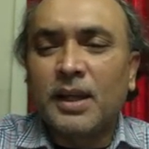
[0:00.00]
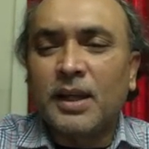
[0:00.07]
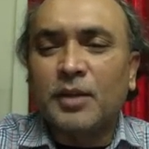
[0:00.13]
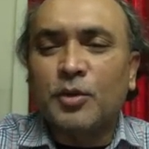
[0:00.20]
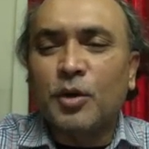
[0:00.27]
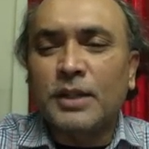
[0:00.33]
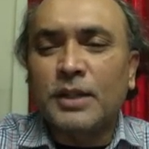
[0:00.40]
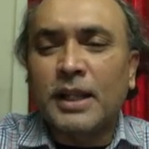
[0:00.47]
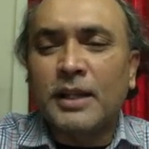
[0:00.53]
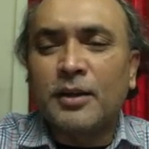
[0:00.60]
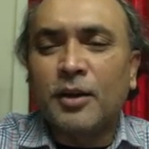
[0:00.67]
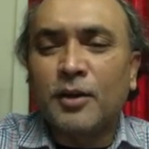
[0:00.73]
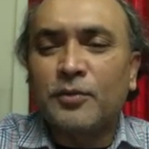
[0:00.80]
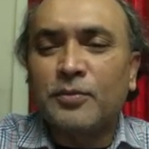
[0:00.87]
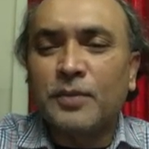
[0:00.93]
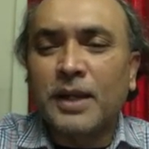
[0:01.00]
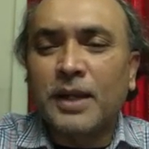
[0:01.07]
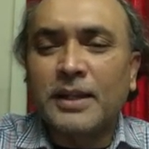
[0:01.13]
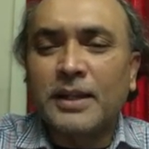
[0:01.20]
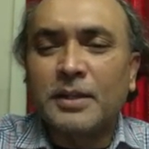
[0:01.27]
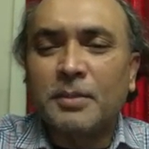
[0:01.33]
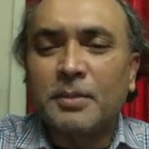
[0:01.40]
cocktail of
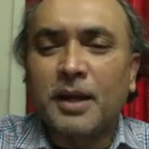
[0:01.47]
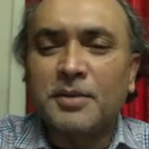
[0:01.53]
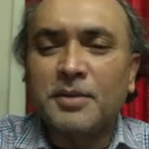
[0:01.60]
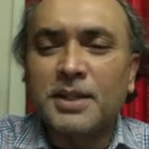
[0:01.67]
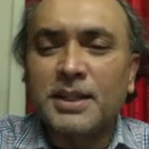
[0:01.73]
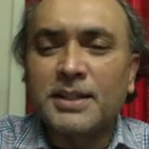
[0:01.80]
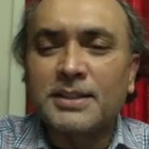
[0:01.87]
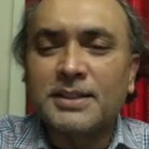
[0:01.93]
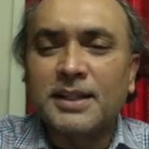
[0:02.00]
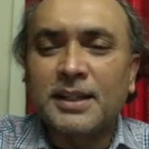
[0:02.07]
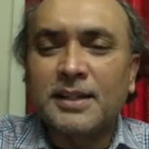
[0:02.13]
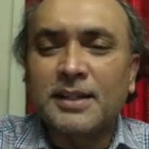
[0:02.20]
antibiotics